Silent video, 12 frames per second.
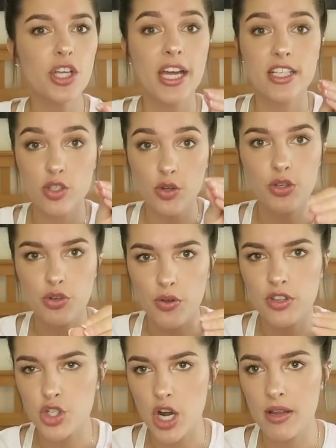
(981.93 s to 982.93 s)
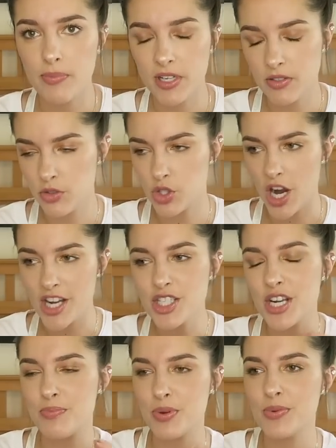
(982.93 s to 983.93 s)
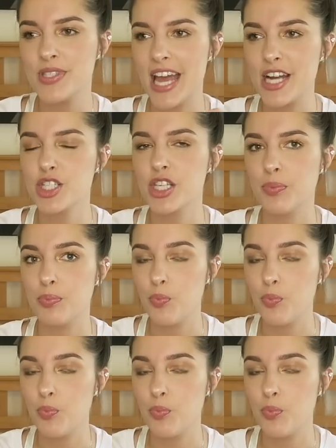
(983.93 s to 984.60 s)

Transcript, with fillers: like so you know the dry, dry shampoo is actually...